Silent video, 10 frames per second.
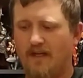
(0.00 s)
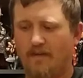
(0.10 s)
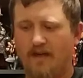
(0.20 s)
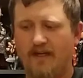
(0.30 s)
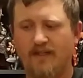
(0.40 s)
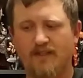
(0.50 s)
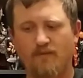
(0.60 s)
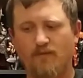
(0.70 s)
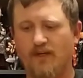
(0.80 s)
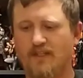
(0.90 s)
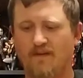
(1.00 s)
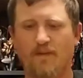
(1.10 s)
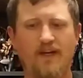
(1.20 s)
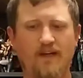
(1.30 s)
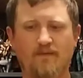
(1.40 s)
I mean, he does some great stuff.
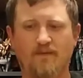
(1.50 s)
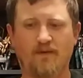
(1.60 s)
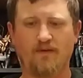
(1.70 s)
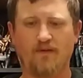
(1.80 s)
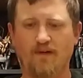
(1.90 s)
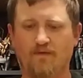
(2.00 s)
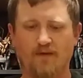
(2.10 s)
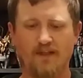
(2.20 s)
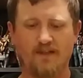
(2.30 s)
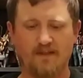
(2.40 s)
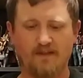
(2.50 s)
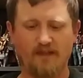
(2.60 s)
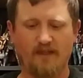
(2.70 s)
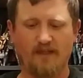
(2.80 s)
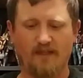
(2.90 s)
Me and him's been great friends
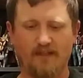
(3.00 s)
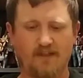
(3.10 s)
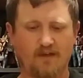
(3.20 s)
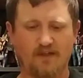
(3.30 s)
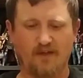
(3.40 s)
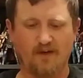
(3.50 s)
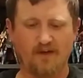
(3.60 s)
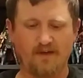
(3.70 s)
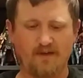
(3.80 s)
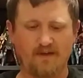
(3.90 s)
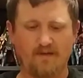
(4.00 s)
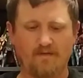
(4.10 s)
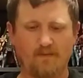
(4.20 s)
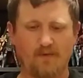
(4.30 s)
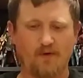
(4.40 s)
since this all started
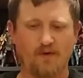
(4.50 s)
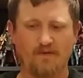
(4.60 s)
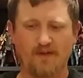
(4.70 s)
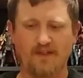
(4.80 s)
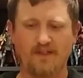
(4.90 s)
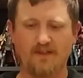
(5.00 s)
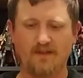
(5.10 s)
for both of us.